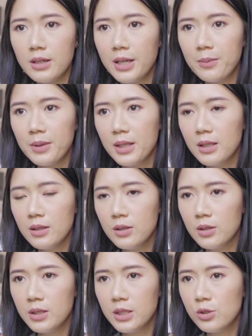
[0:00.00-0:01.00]
I mean,
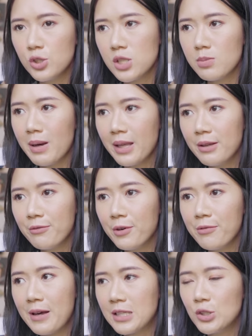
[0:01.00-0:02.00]
did you just buy them for
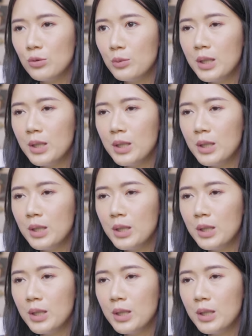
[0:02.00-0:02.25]
Fashion